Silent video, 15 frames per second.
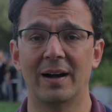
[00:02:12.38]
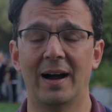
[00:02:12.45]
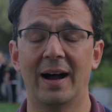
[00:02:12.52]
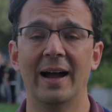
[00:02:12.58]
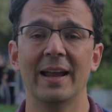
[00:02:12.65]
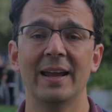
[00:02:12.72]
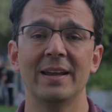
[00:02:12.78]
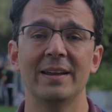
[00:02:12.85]

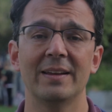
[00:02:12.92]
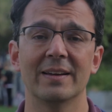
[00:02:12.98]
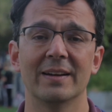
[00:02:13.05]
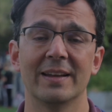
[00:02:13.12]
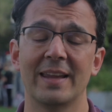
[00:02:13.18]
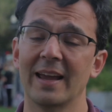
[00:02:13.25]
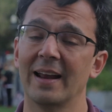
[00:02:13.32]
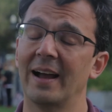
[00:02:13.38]

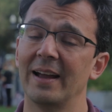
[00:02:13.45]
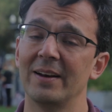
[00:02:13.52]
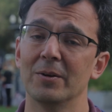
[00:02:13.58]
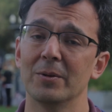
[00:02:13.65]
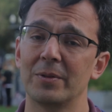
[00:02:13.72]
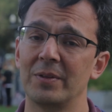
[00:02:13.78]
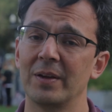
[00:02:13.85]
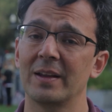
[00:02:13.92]
I
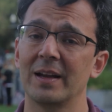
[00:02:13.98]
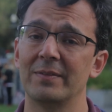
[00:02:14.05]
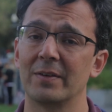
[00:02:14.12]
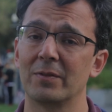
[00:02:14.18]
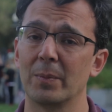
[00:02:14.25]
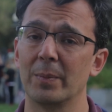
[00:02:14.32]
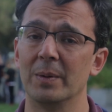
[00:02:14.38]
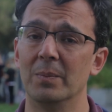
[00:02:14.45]
don't think I've
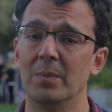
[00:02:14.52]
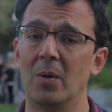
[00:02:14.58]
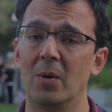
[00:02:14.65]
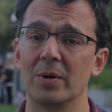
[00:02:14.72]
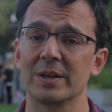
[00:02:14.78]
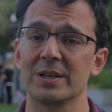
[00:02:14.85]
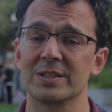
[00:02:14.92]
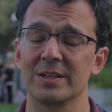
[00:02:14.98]
ever been
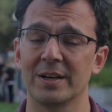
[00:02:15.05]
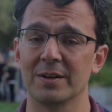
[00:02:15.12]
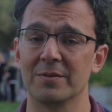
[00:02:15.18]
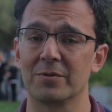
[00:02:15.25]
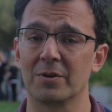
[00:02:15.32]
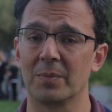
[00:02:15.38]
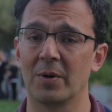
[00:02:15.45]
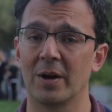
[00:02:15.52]
more excited
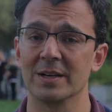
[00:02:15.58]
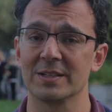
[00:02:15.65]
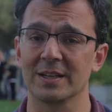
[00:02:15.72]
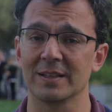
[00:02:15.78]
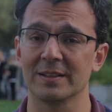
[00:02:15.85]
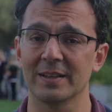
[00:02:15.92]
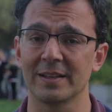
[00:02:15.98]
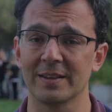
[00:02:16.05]
for a
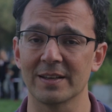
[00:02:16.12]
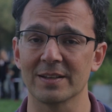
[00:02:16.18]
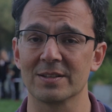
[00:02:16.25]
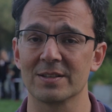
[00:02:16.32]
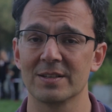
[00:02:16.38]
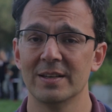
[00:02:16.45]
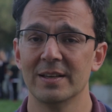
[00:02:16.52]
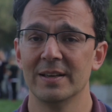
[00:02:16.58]
project like
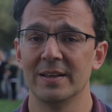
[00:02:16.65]
this.